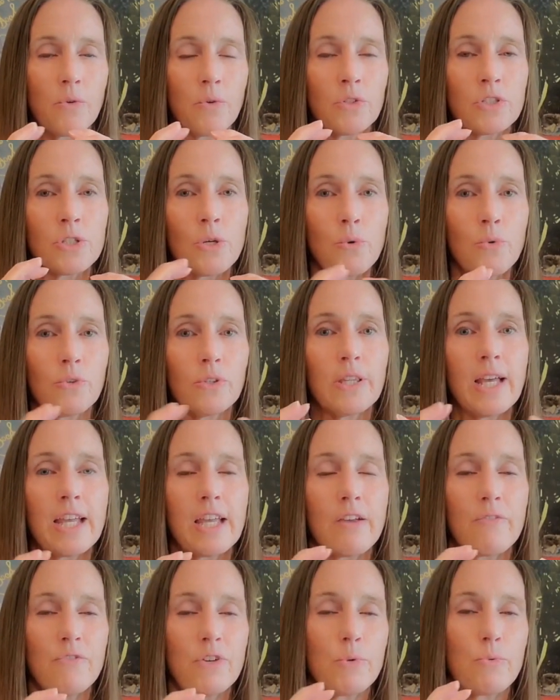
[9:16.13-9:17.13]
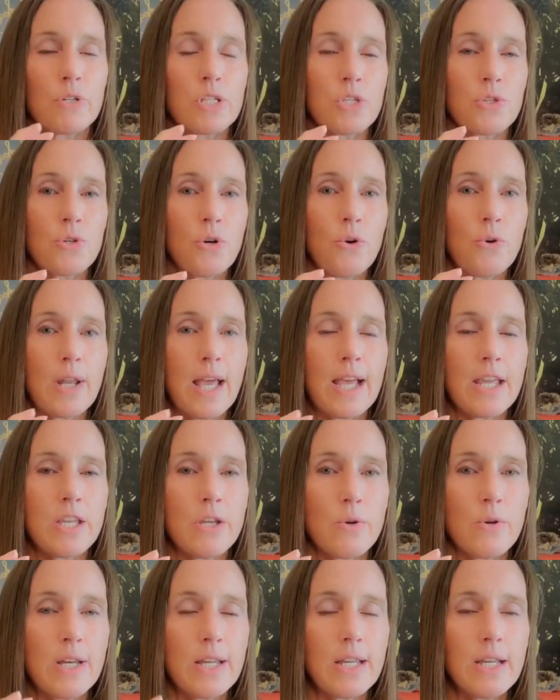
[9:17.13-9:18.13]
so like if it was thrown at
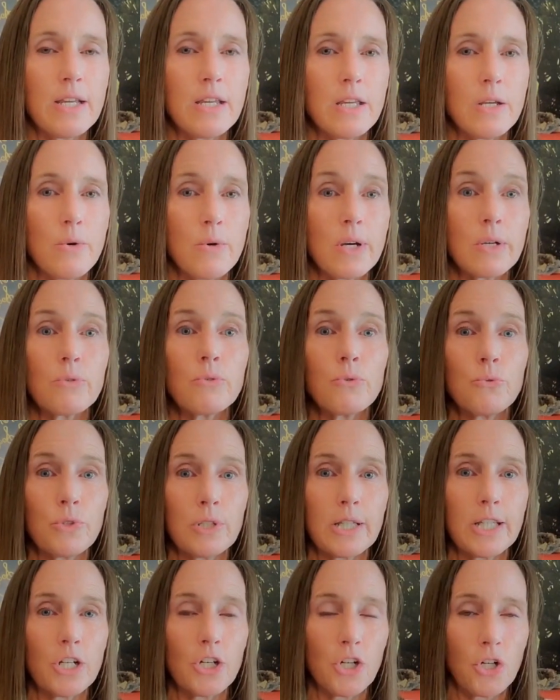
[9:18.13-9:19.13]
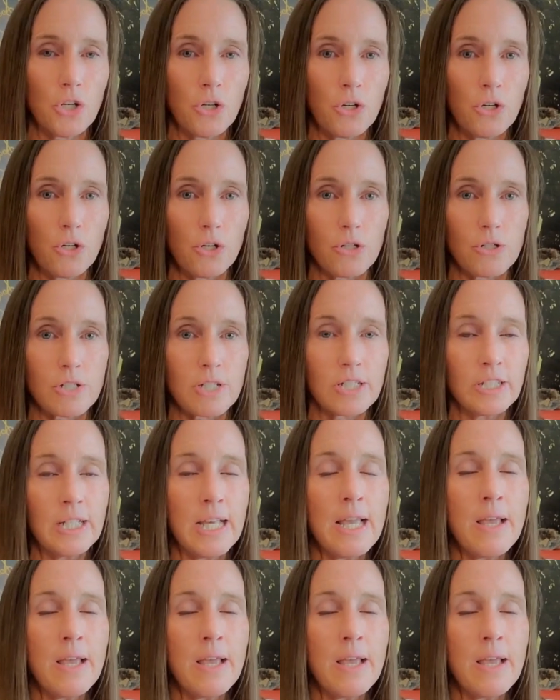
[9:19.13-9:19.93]
you and hit you, it would really hurt.